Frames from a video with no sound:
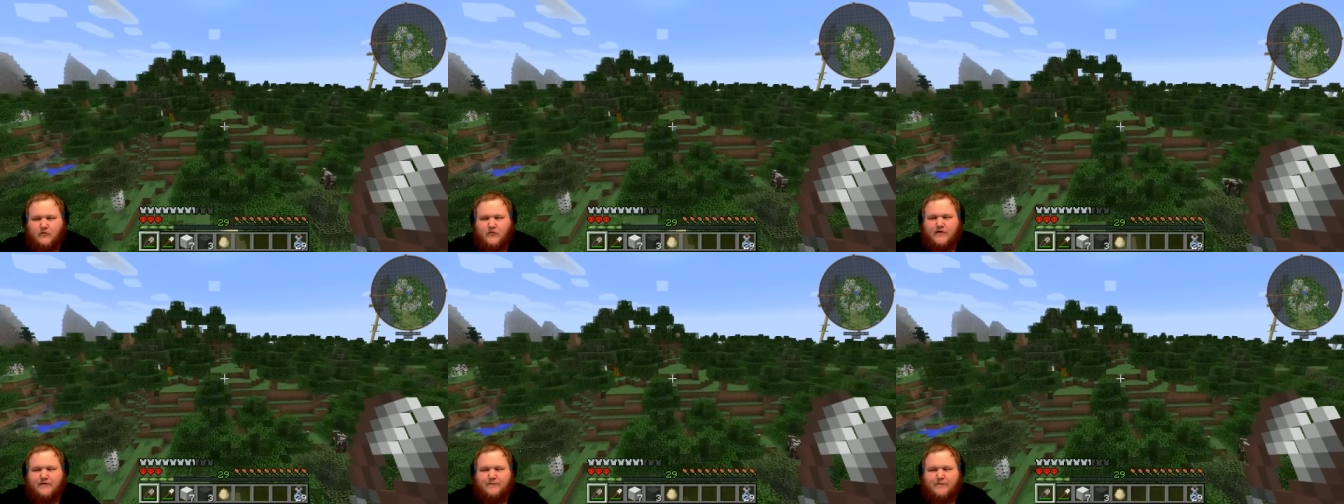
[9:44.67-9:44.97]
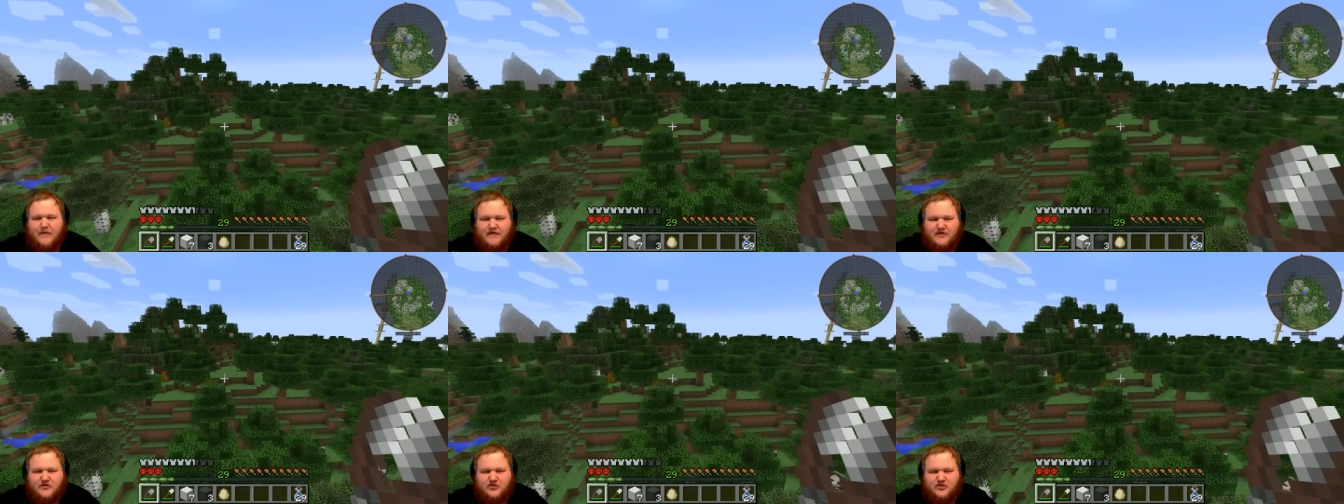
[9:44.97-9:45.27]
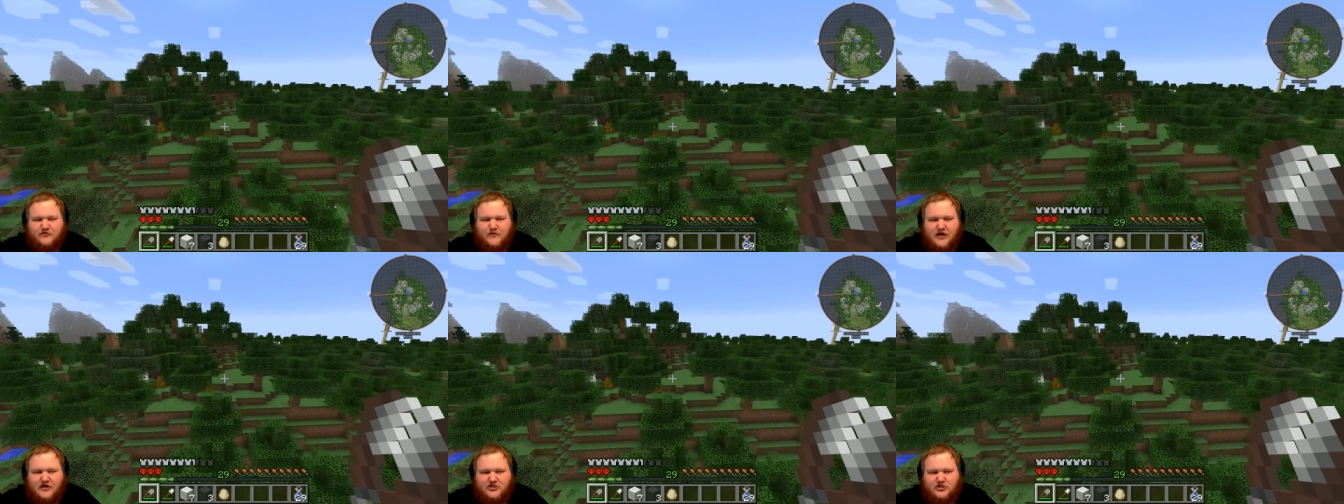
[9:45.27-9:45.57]
We've been this
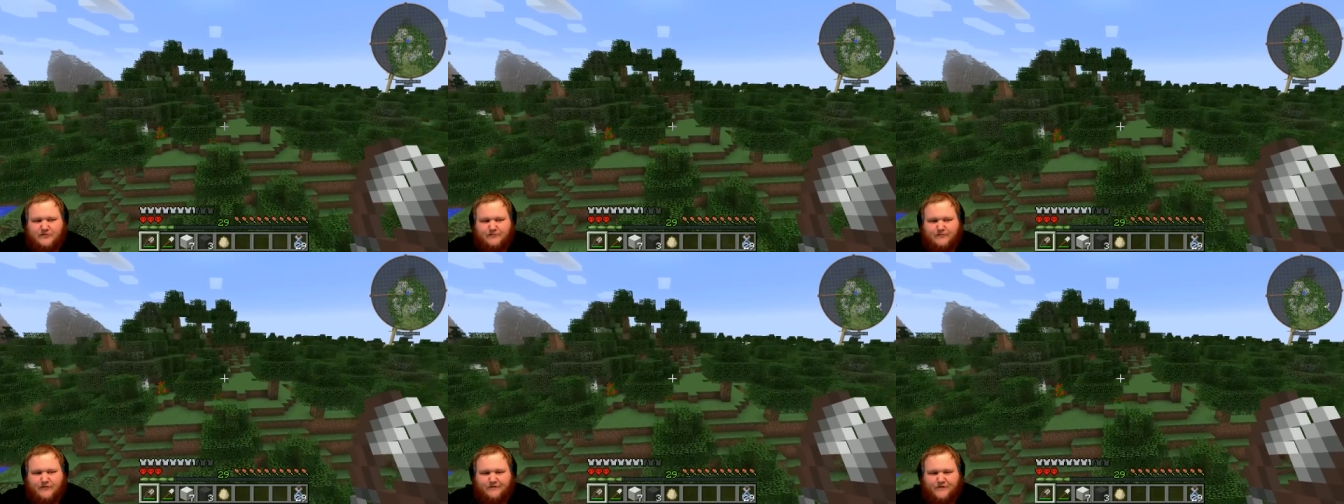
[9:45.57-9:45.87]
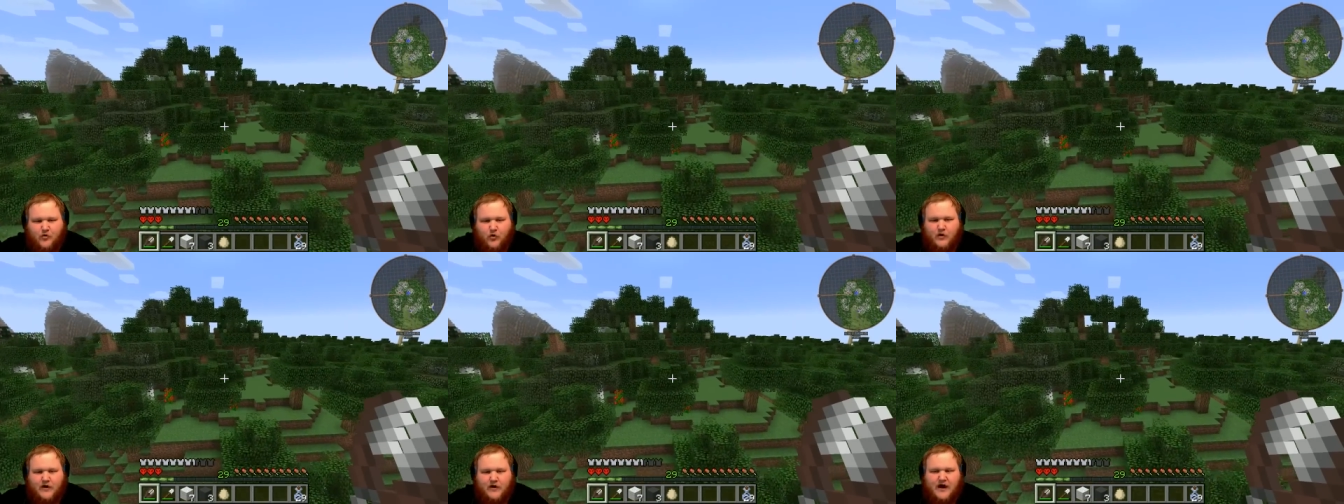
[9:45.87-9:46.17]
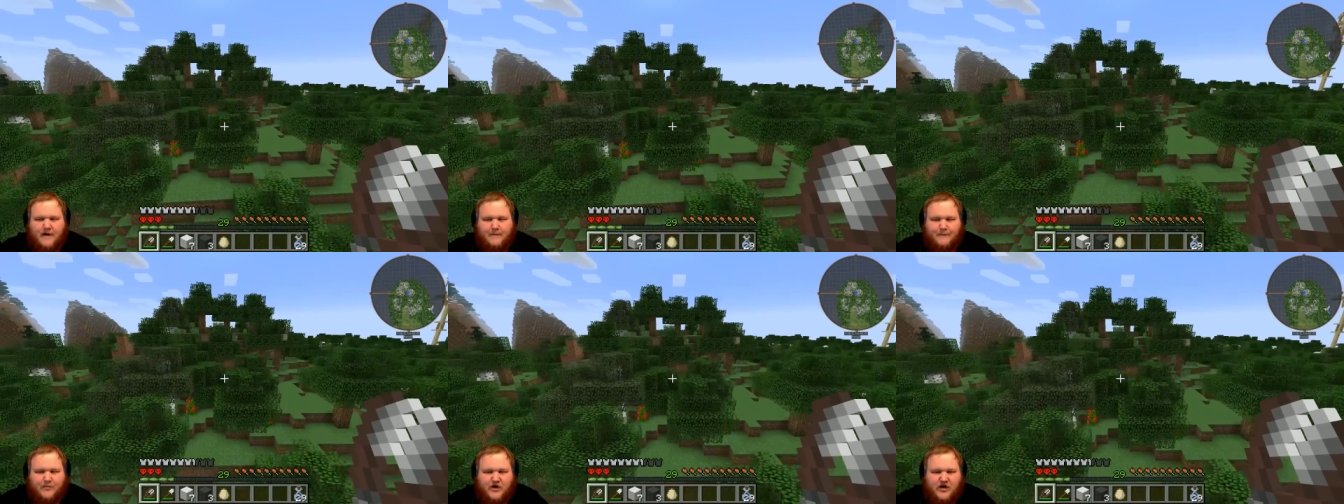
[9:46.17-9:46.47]
direction before.
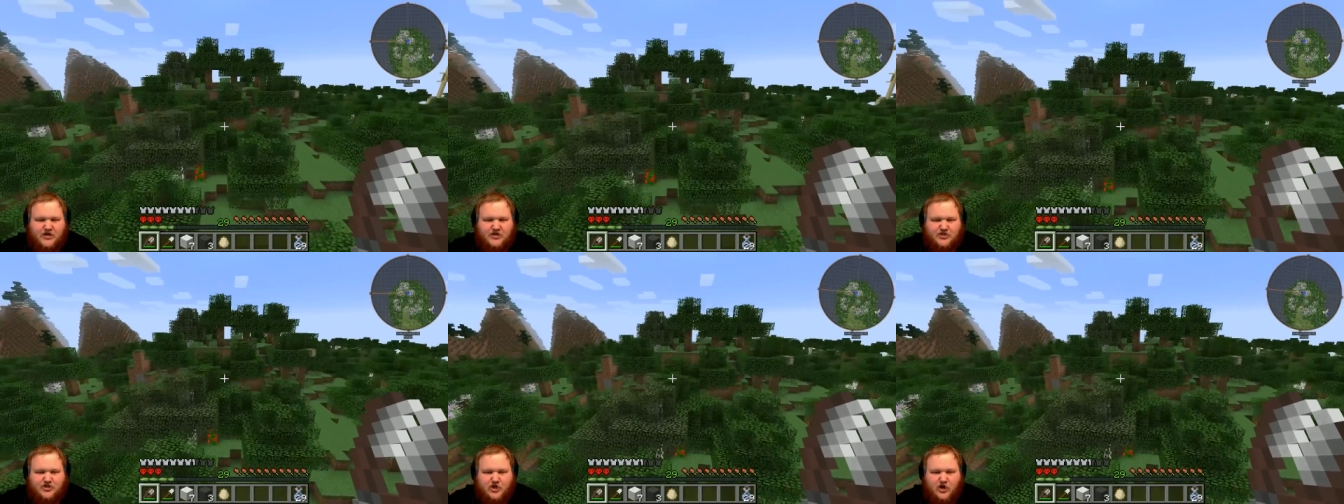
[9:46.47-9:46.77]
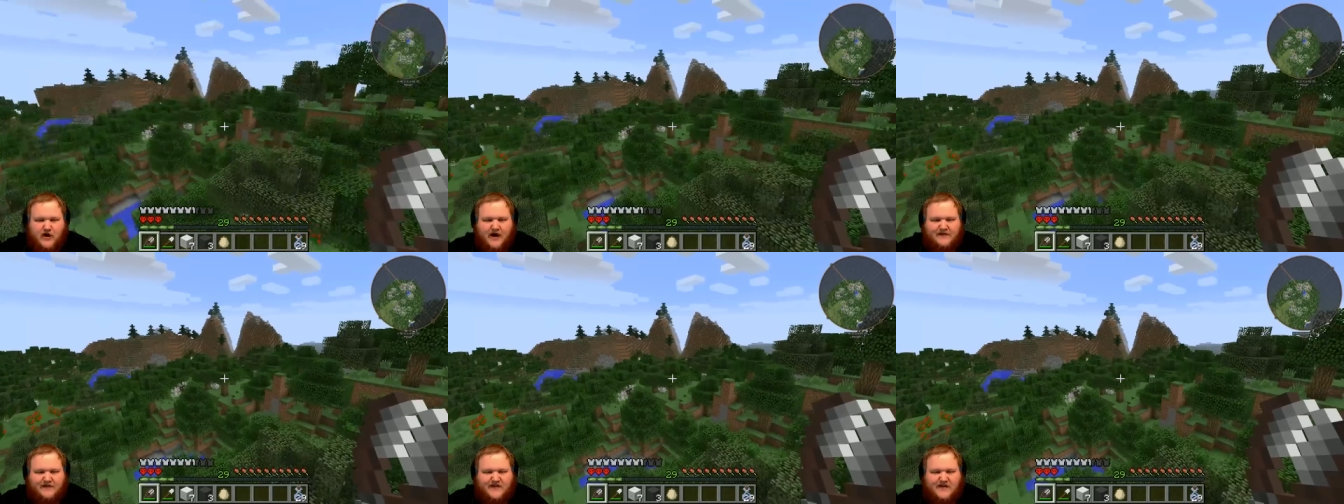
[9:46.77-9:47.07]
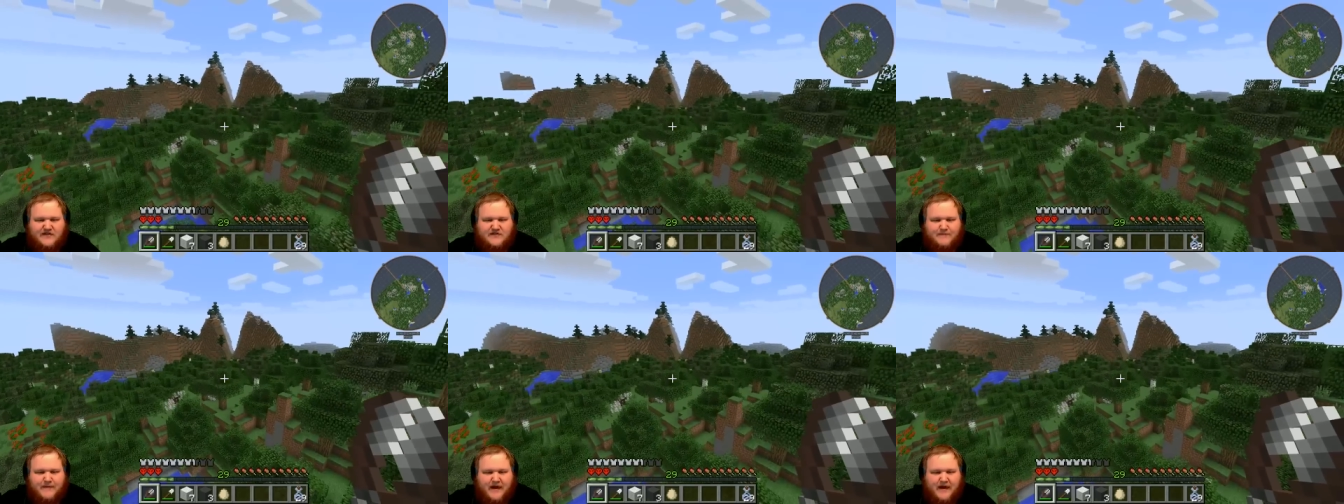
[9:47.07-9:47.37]
Now, I'm pretty sure at
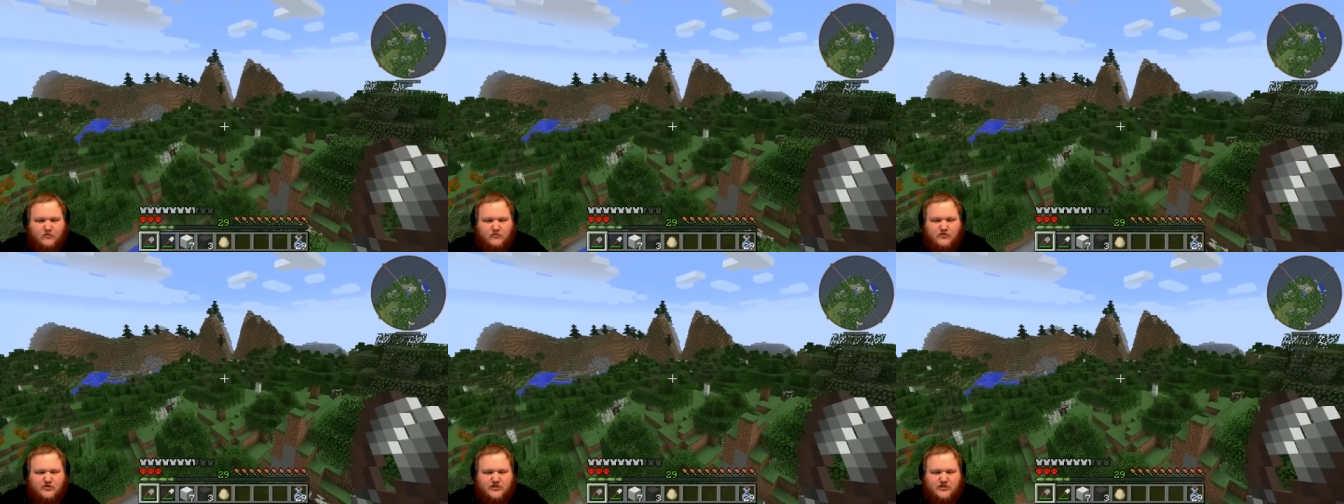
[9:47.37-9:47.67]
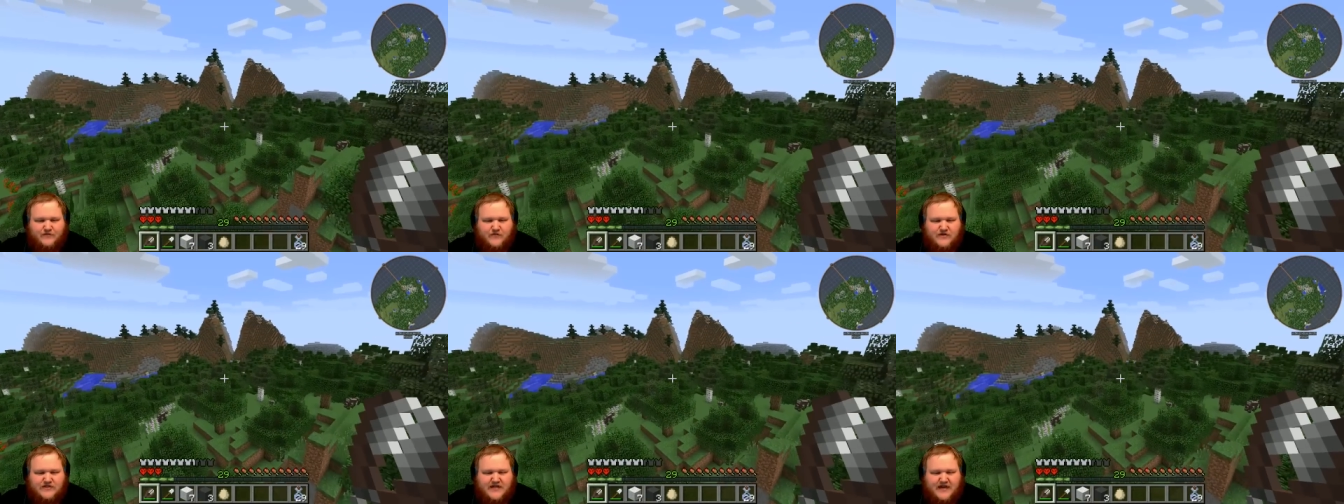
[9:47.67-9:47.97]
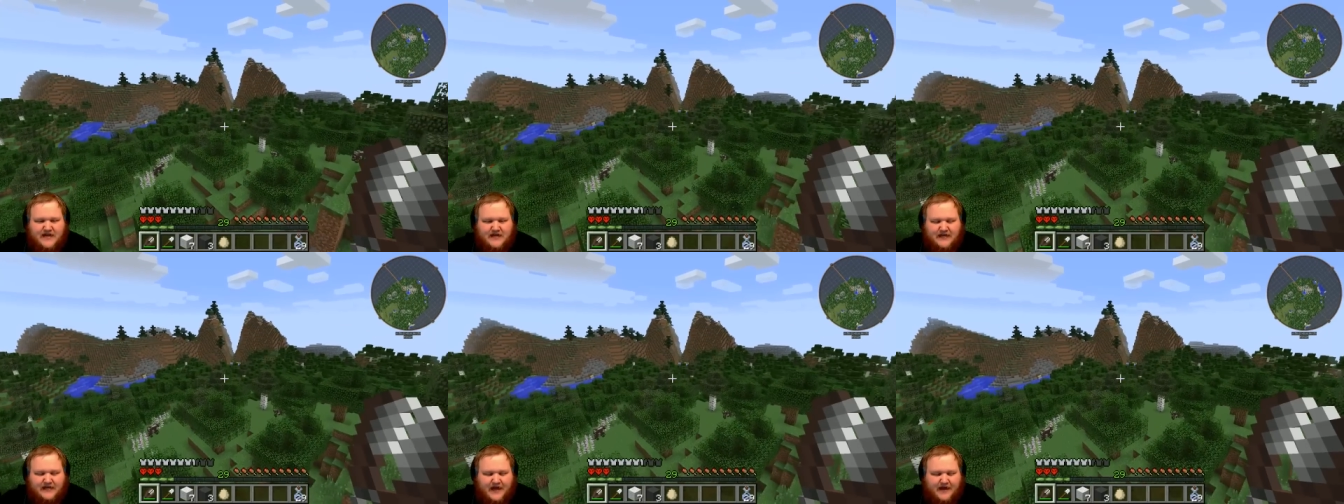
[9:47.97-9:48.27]
these mountains, if we
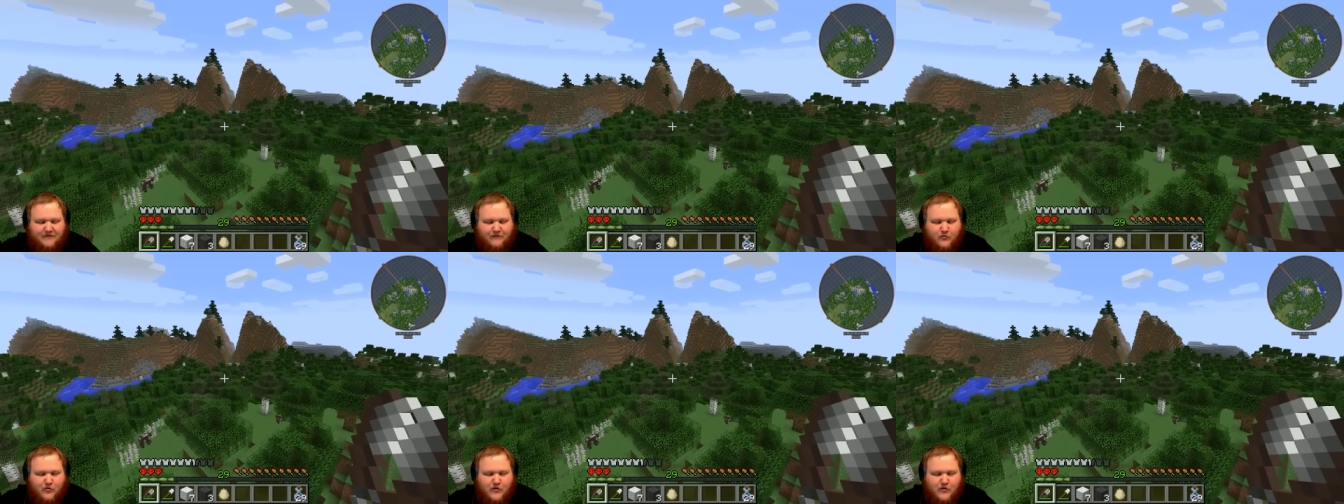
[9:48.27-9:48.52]
take a left,